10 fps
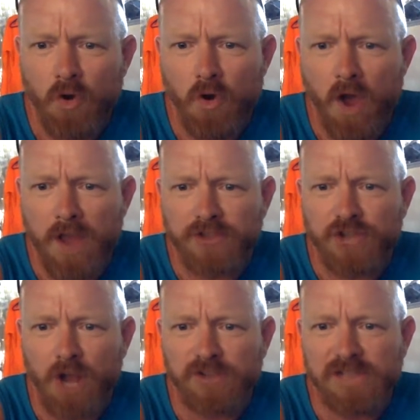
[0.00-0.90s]
All
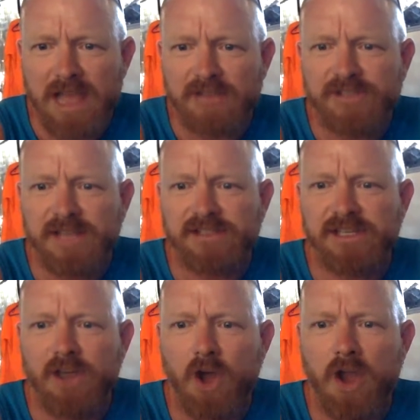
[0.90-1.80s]
right, Chugslayer
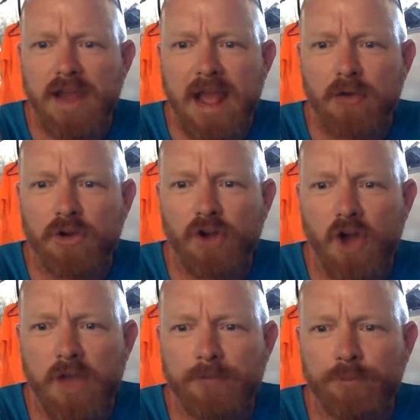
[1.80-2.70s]
69, how can
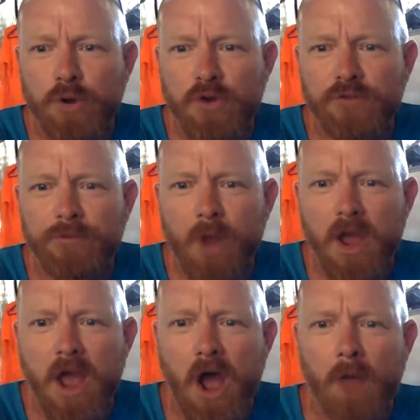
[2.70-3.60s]
I improve
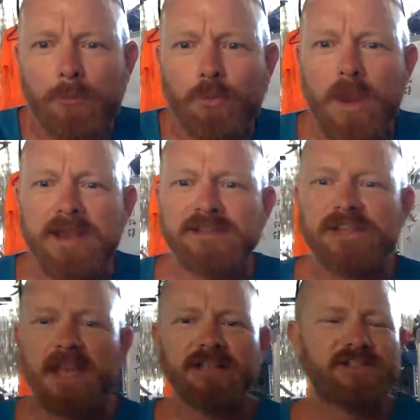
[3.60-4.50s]
my
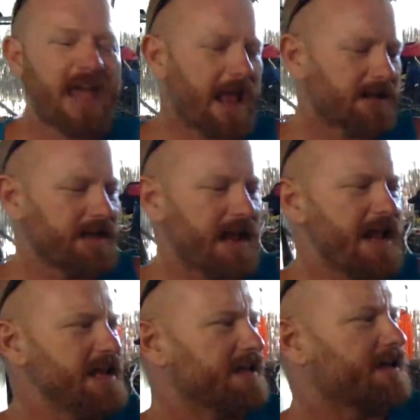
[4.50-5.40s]
upwind
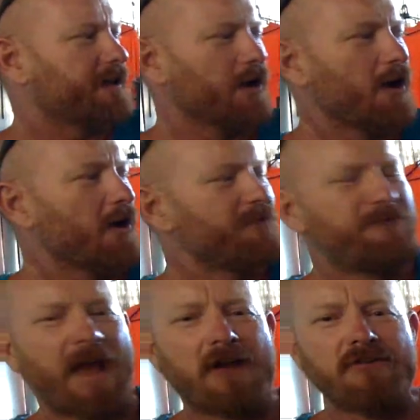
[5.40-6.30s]
technique?
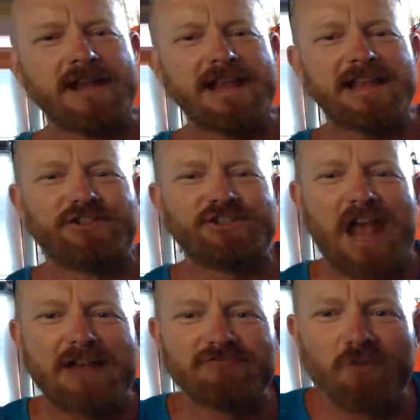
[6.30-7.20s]
Very
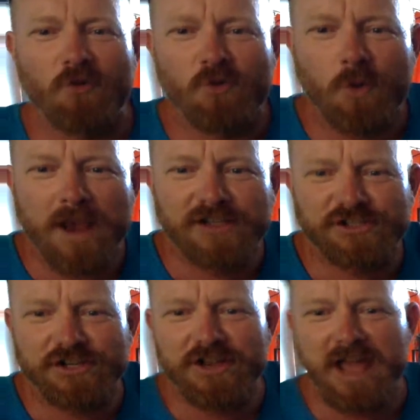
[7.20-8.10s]
general
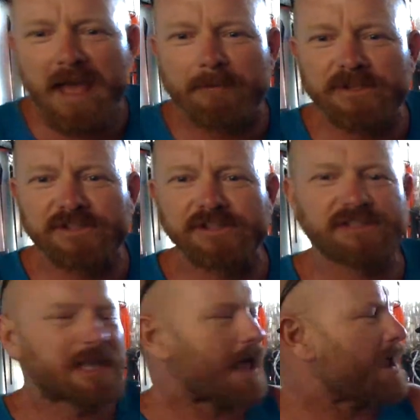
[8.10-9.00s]
question there, Mr.
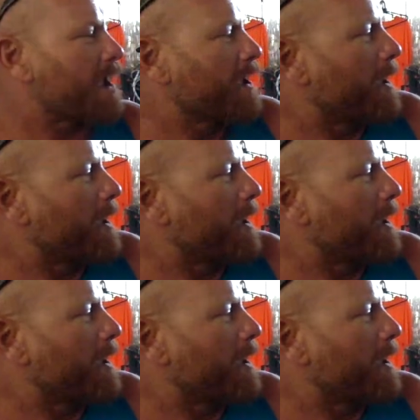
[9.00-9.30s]
Slayer.